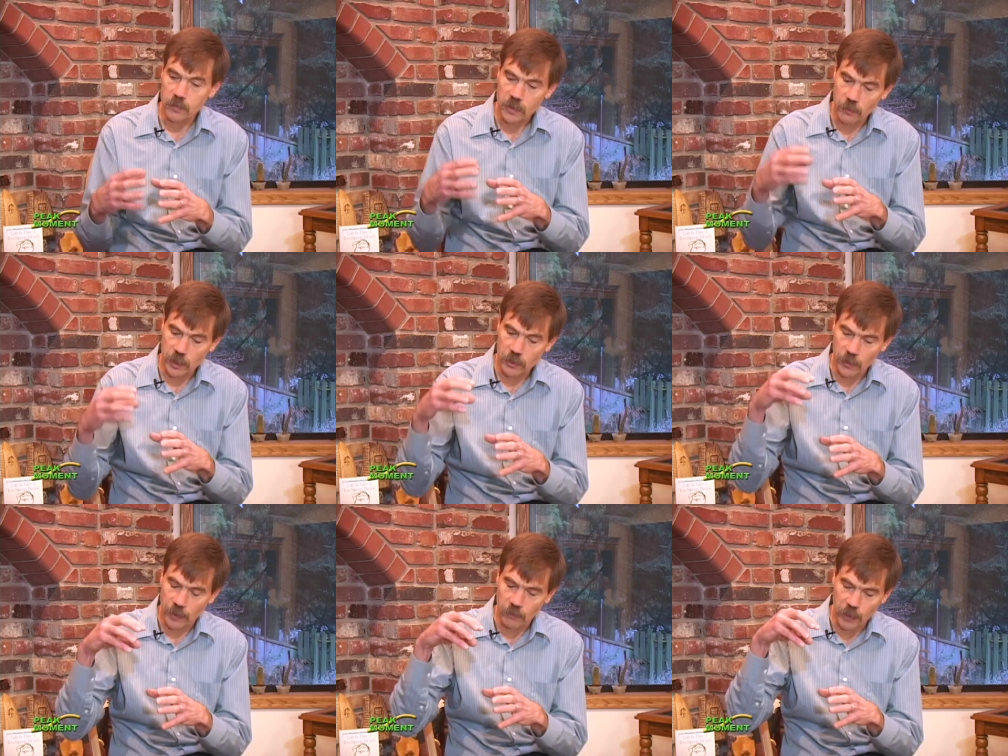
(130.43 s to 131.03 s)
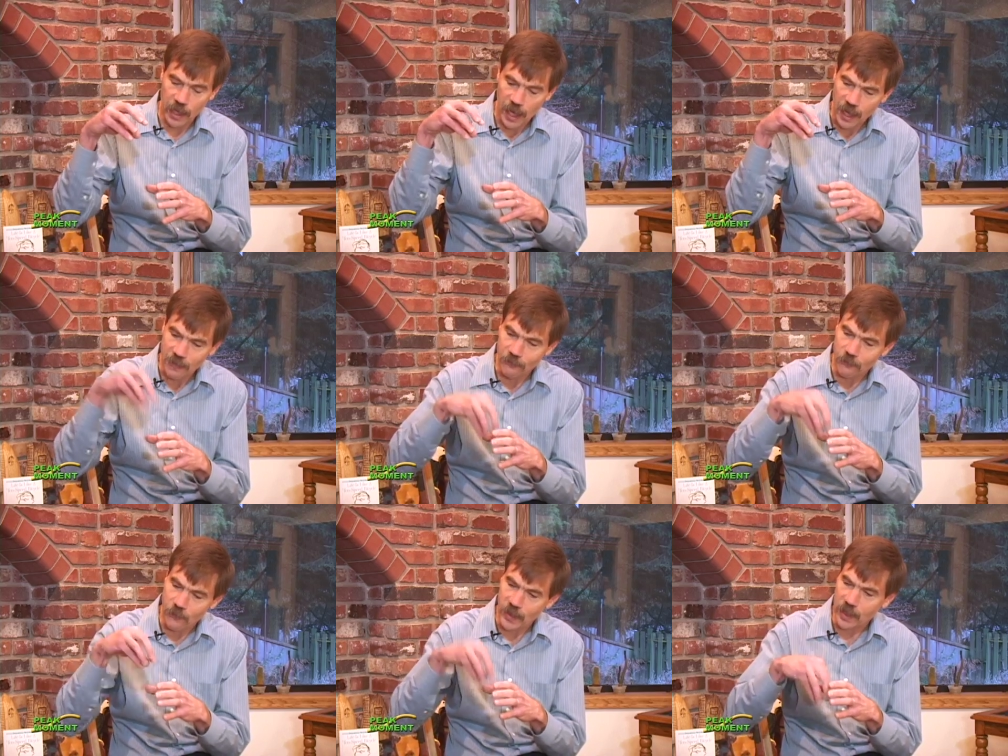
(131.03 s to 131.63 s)
okay. If it
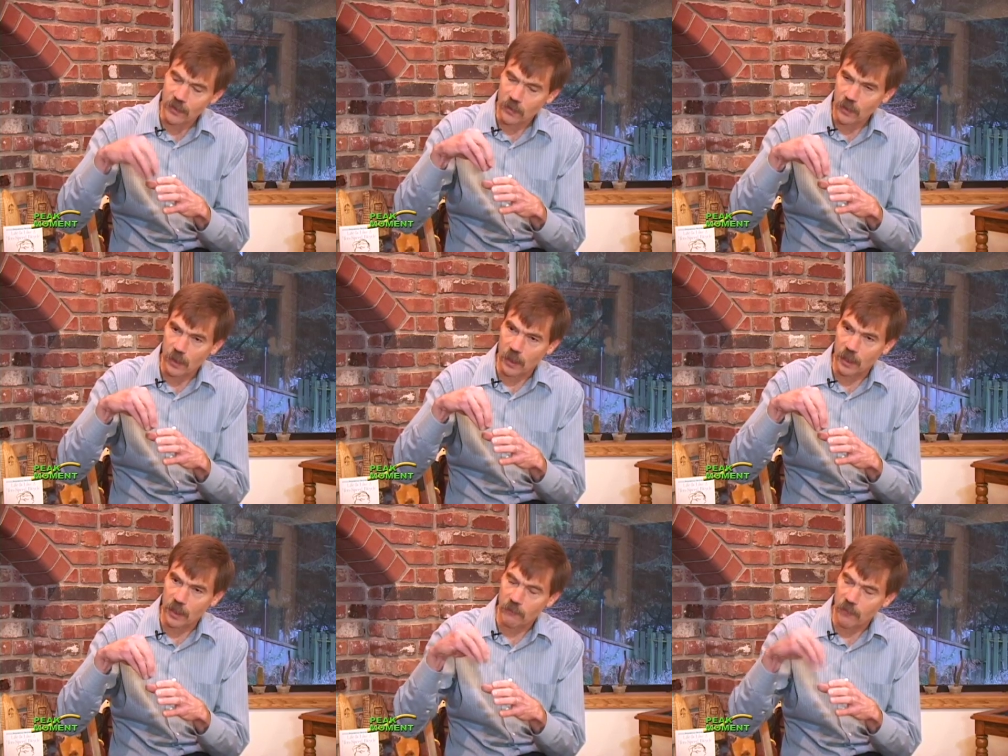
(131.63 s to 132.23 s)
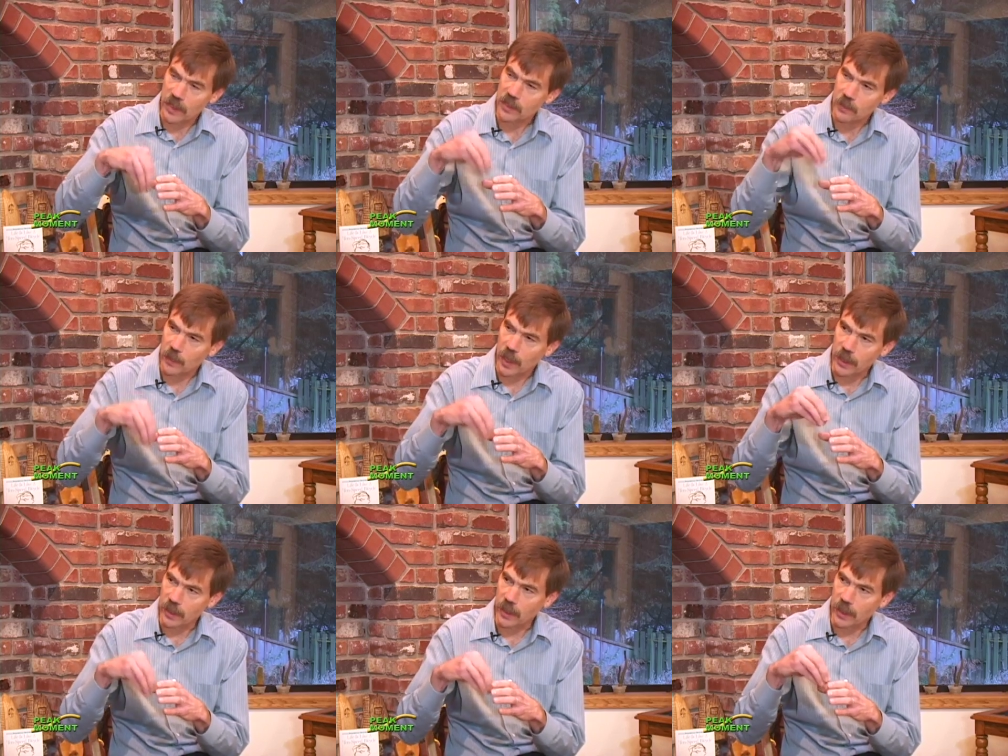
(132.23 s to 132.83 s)
can't fit an
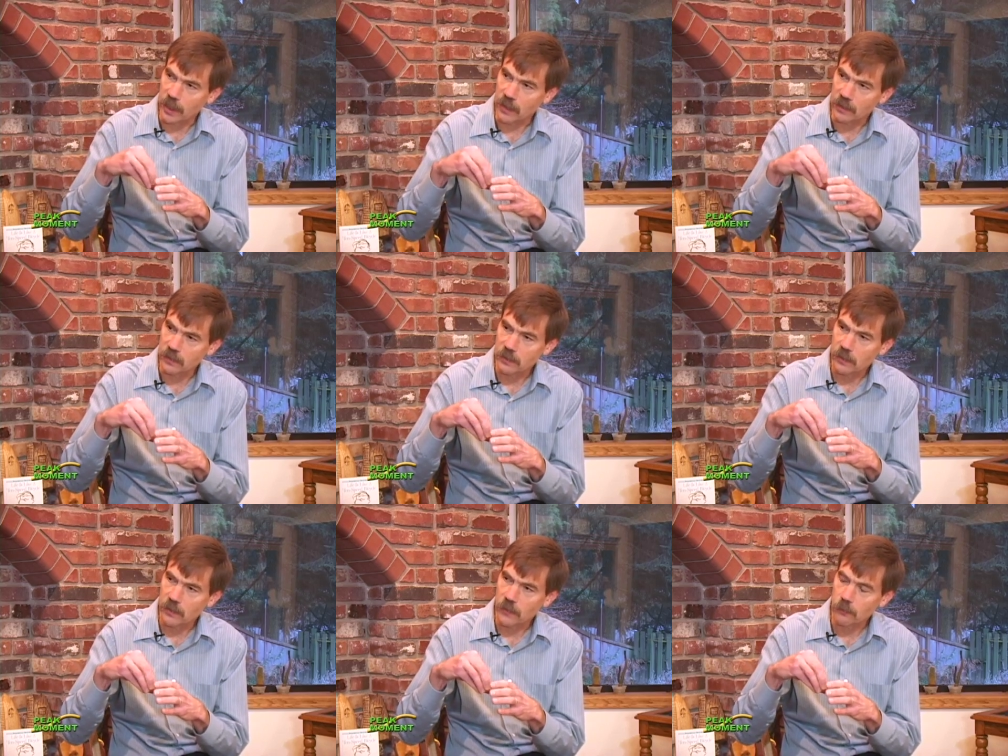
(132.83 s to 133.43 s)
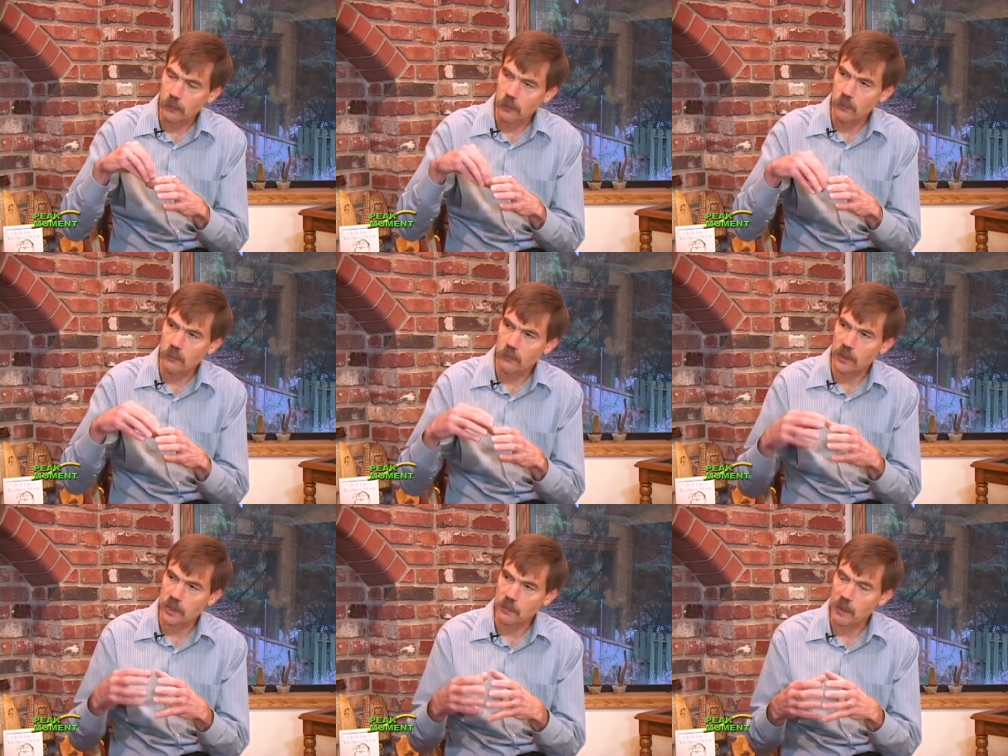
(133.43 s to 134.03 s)
investment idea
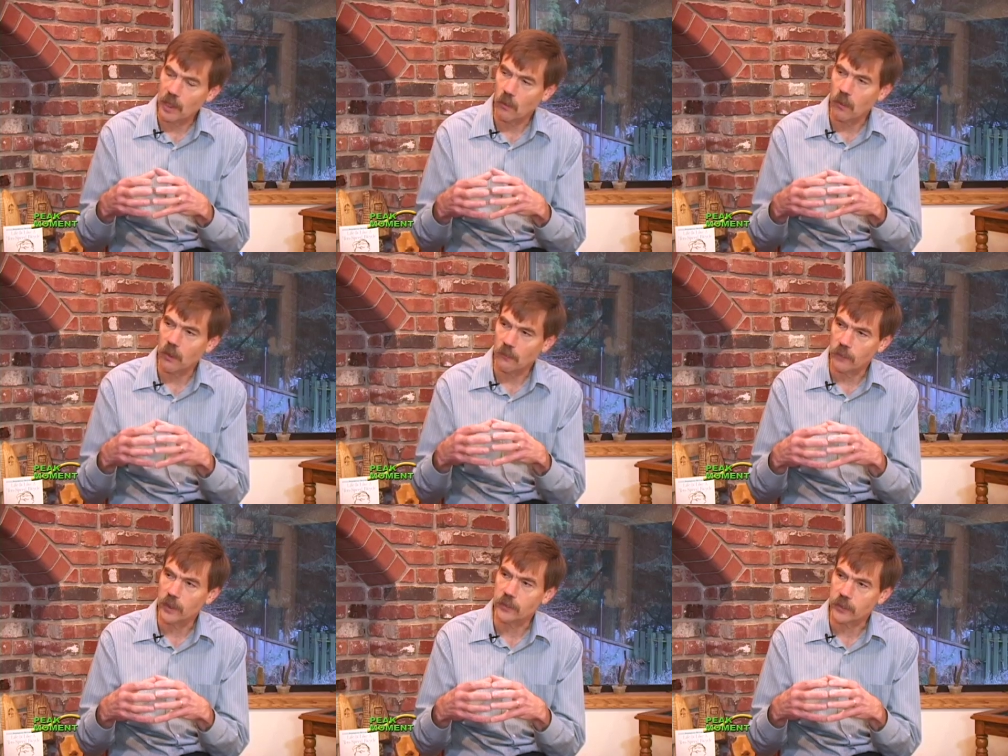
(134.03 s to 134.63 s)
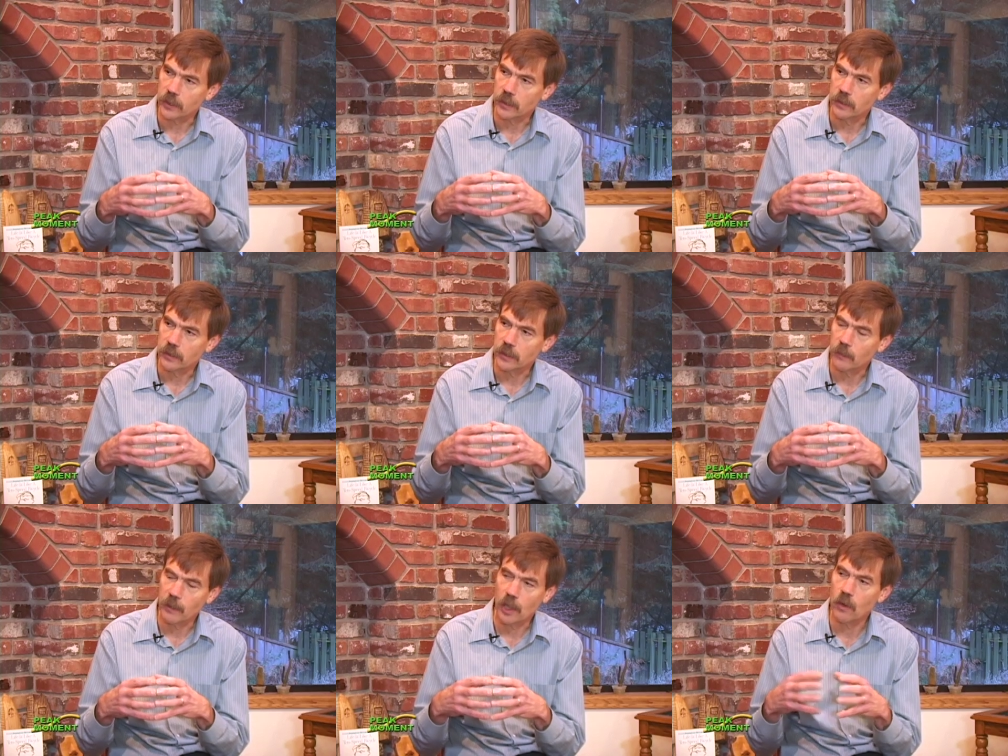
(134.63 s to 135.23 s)
through this peak oil filter,
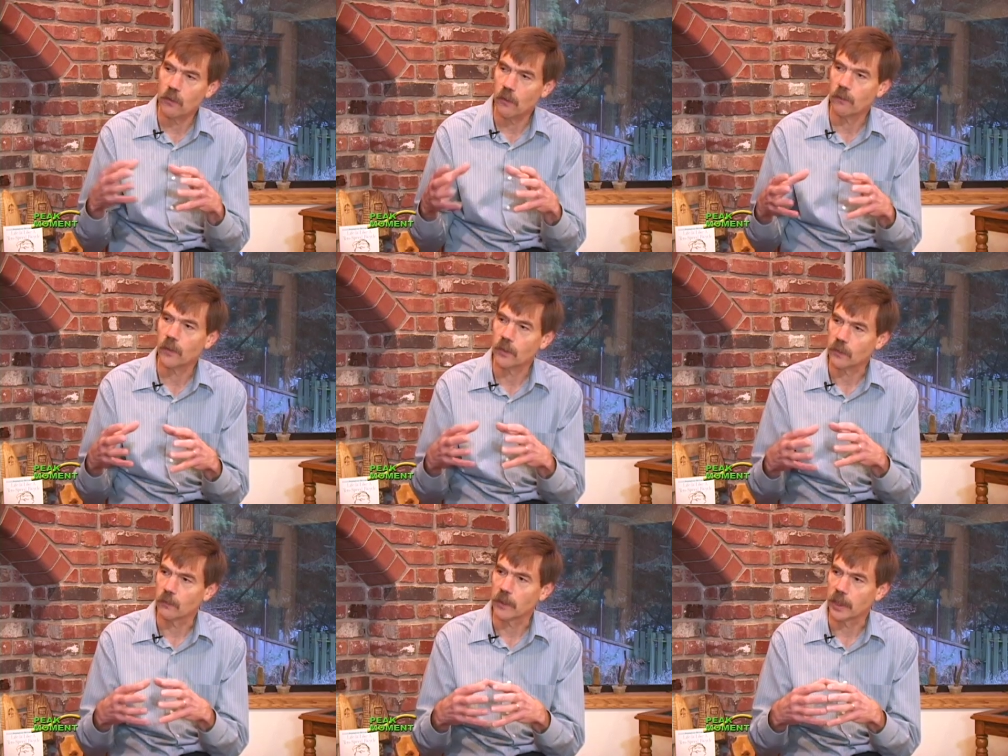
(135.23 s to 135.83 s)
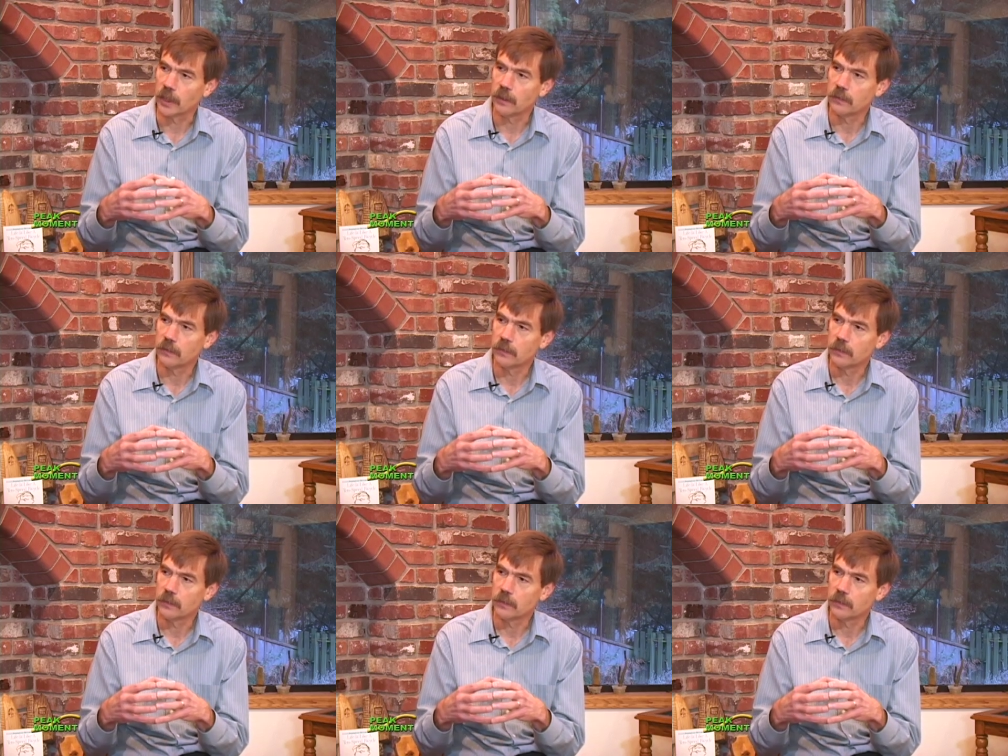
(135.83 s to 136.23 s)
then we go no further with it.